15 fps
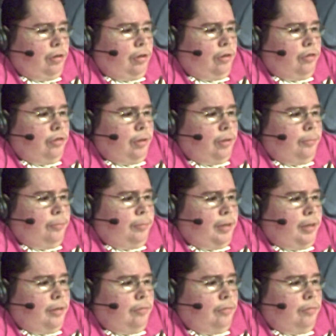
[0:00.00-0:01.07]
jumped by
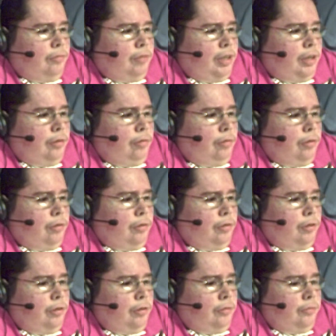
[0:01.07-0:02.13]
Randy Orton
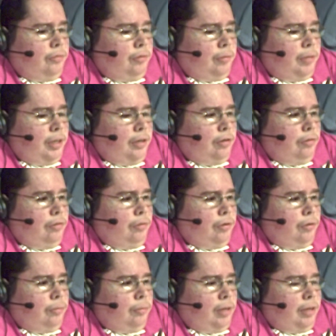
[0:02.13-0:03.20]
from out of nowhere.
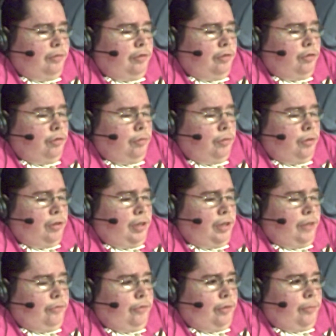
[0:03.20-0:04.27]
Not even sure where he came
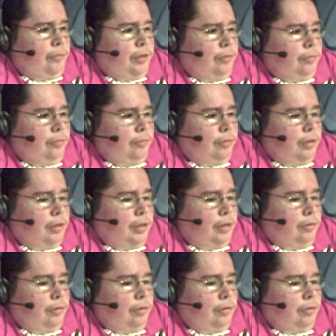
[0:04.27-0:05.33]
from. He wasn't out
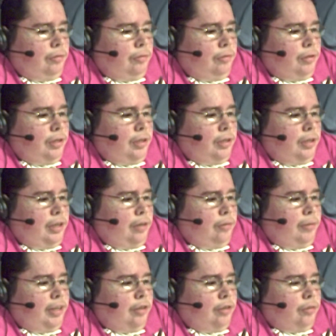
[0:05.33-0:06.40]
of the entire
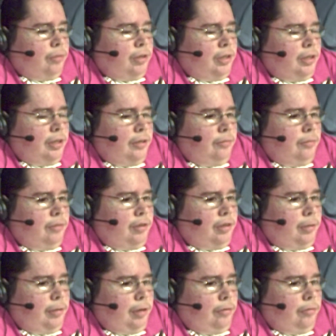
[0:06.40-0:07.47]
match, but he did come
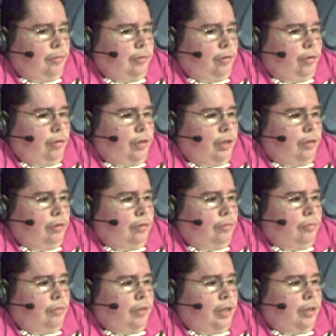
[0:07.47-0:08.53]
out RKO
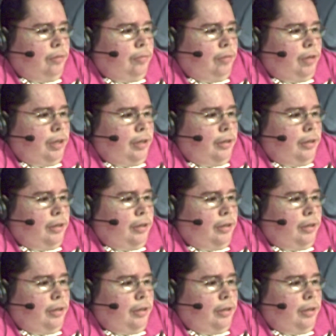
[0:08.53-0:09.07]
Daniel Bryan.